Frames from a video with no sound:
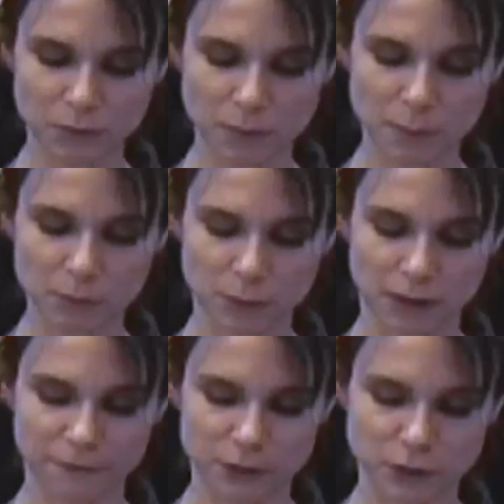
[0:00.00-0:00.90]
remembered when
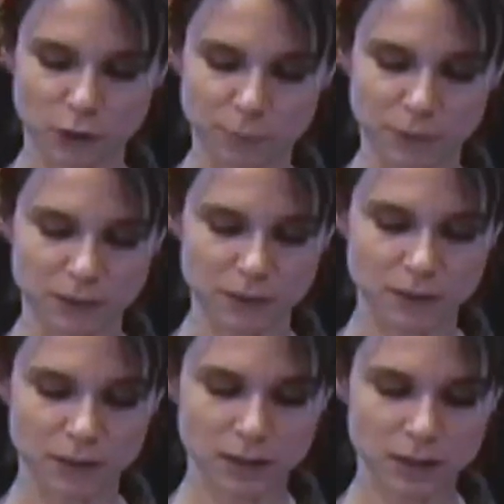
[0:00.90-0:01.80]
it first opened.
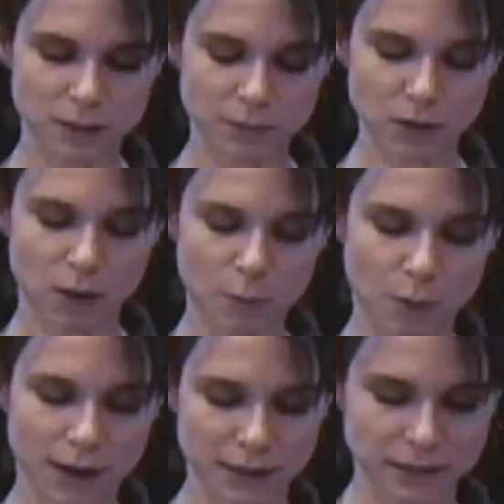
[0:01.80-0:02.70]
It was all
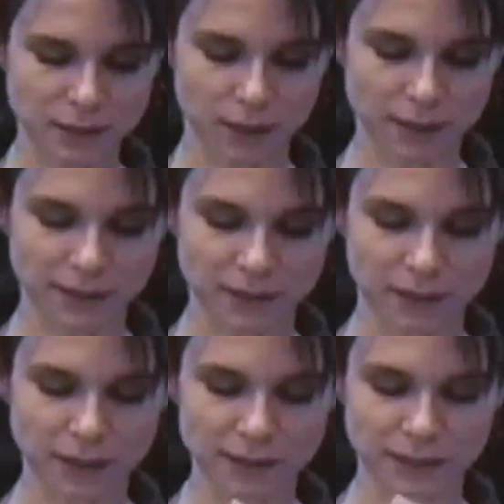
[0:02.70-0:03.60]
white, and its
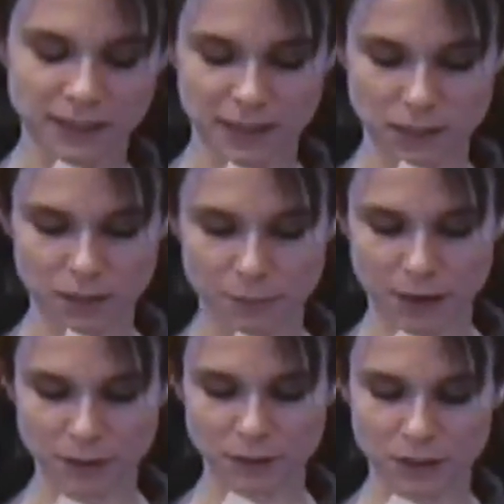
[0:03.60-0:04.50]
cleanliness,
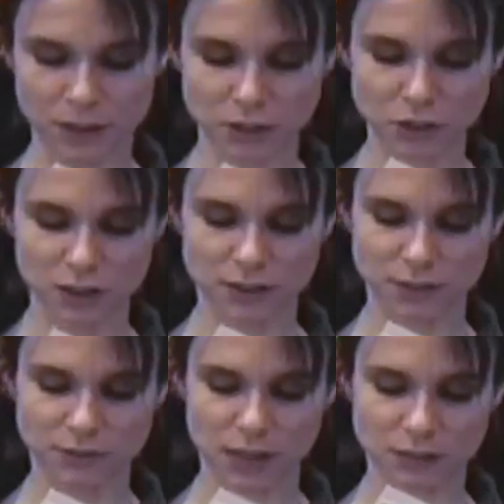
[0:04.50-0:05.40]
compared to the dinginess
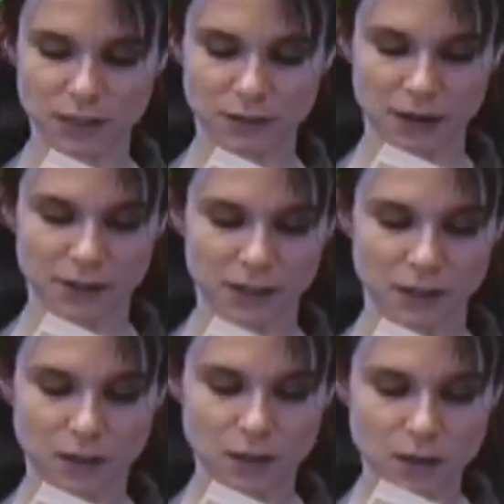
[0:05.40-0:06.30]
of downtown
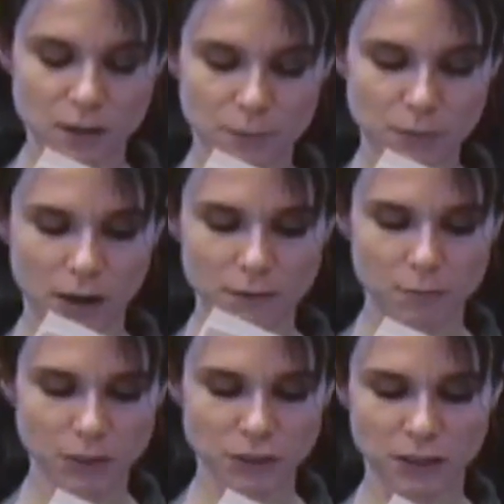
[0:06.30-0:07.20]
area, brought
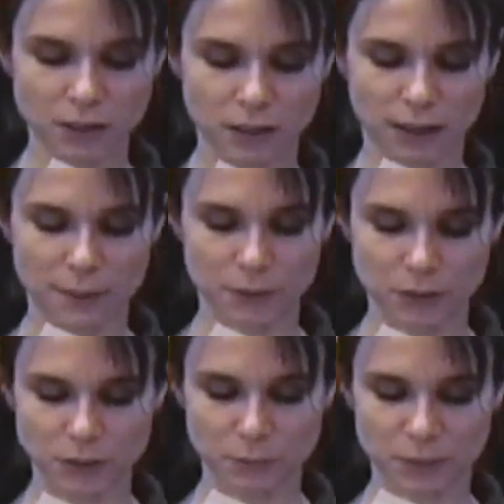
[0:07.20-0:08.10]
much-needed glamour
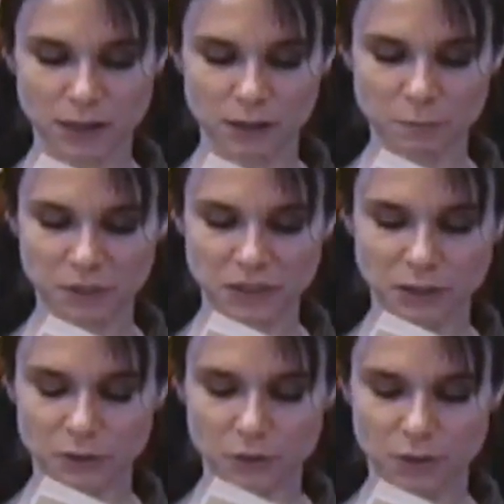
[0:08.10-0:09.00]
into Penelope's
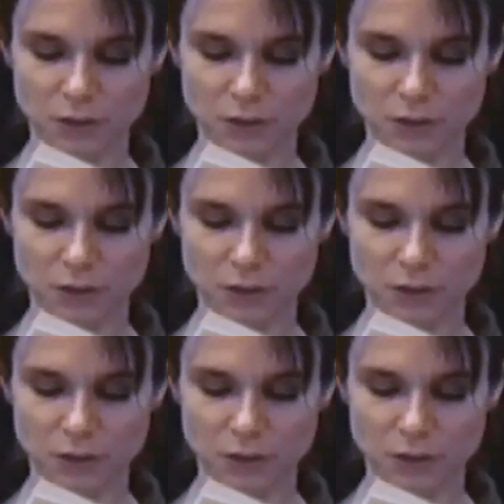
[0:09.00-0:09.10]
youth.